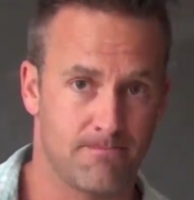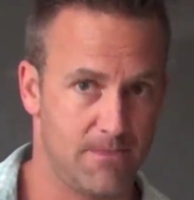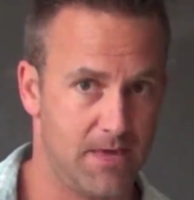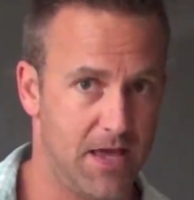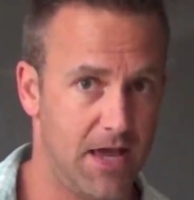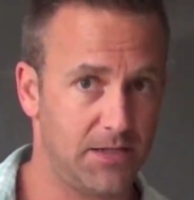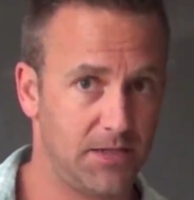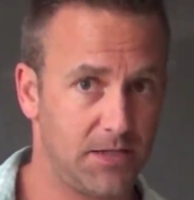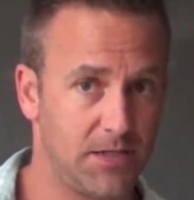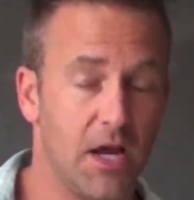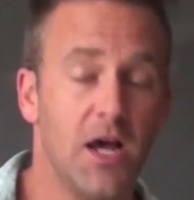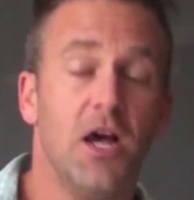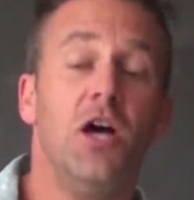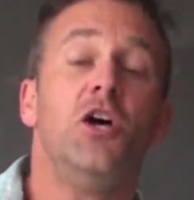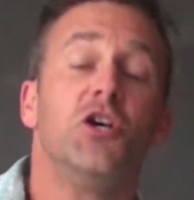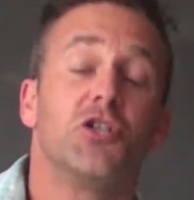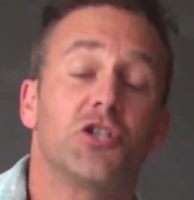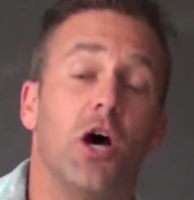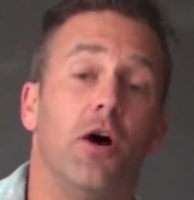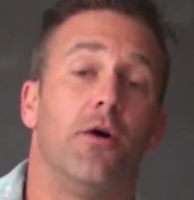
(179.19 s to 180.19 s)
Yes?
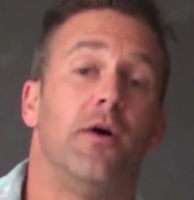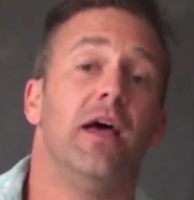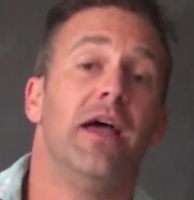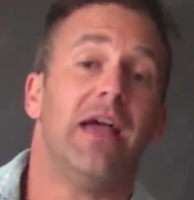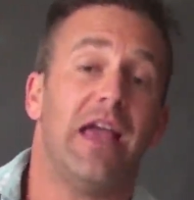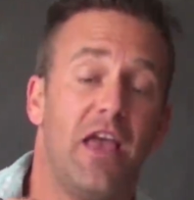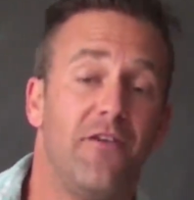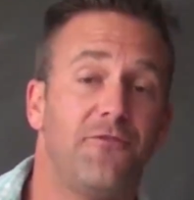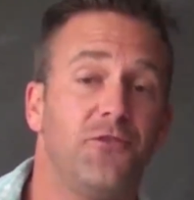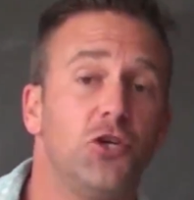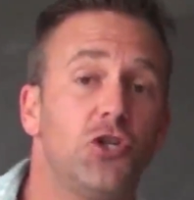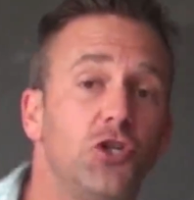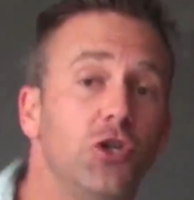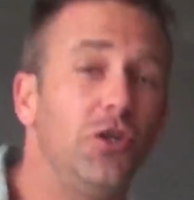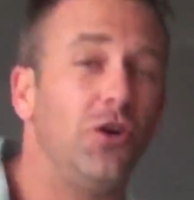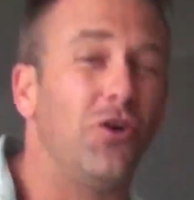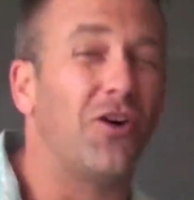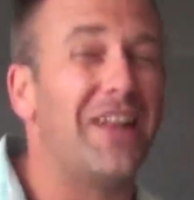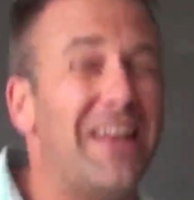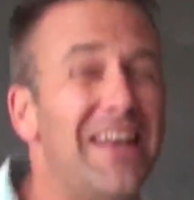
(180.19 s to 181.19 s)
So if you're shooting on